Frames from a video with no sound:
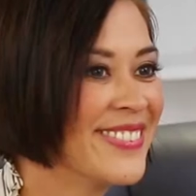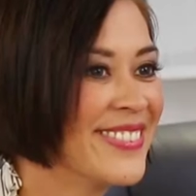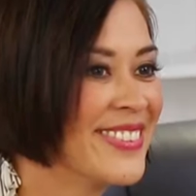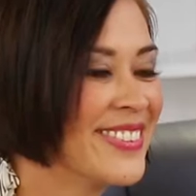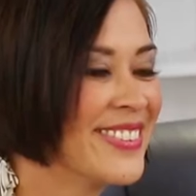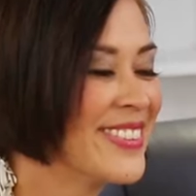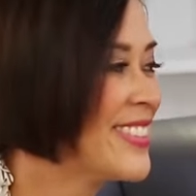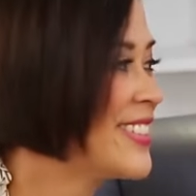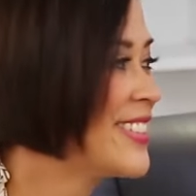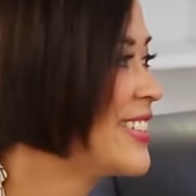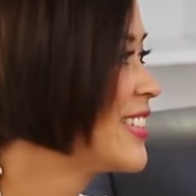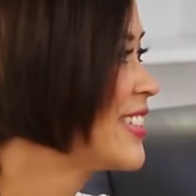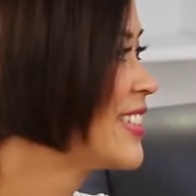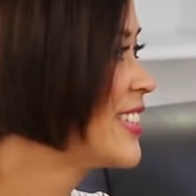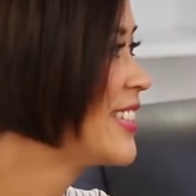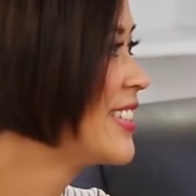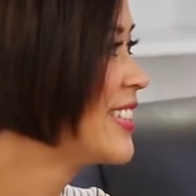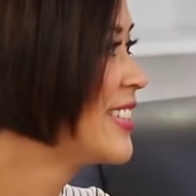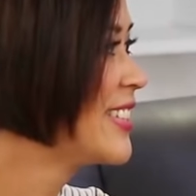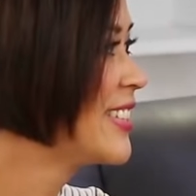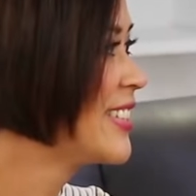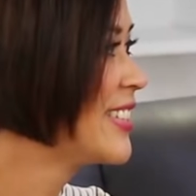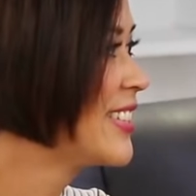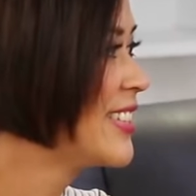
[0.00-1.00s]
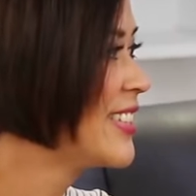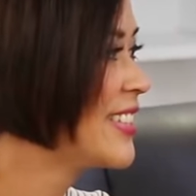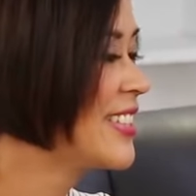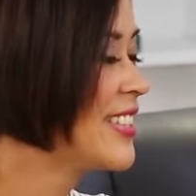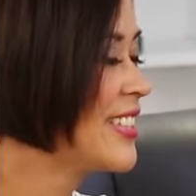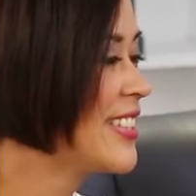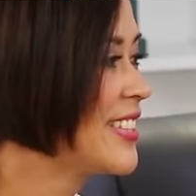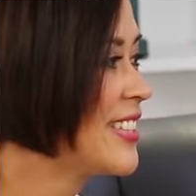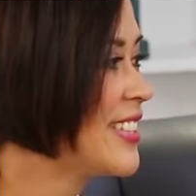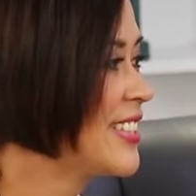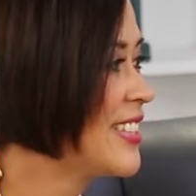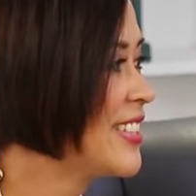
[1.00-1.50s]

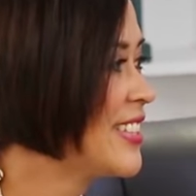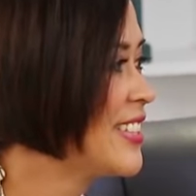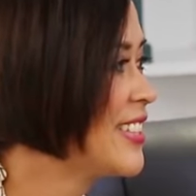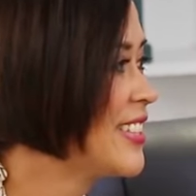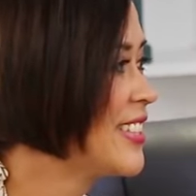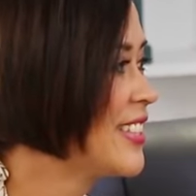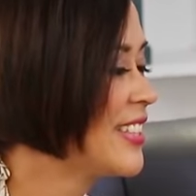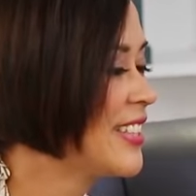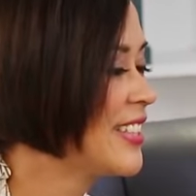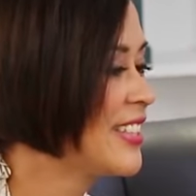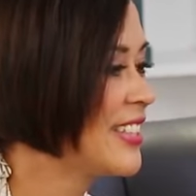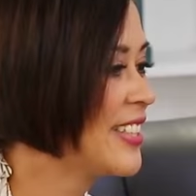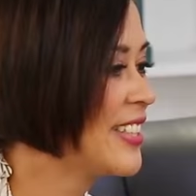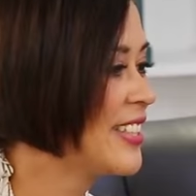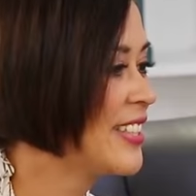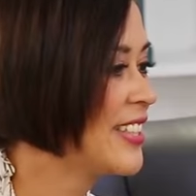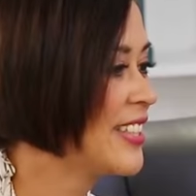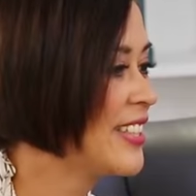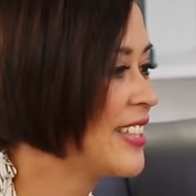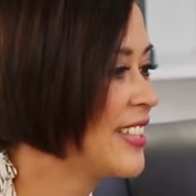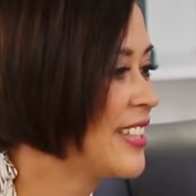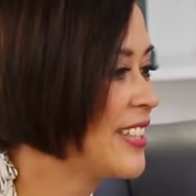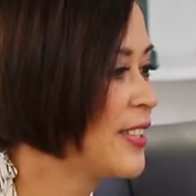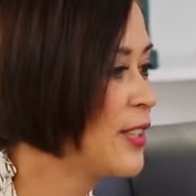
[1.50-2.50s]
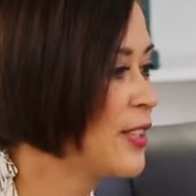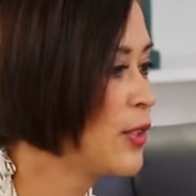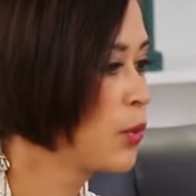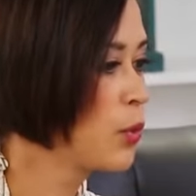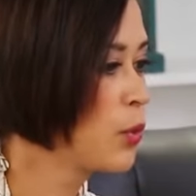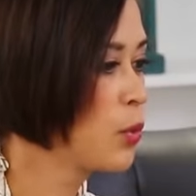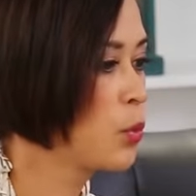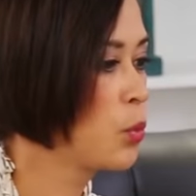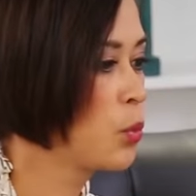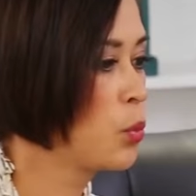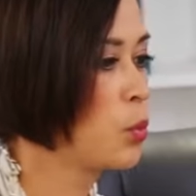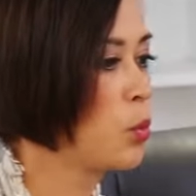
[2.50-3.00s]

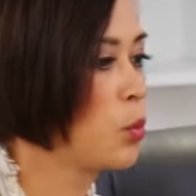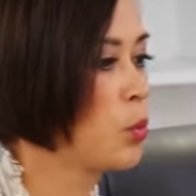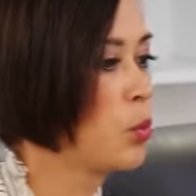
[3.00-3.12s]
No words are spoken by the person on screen.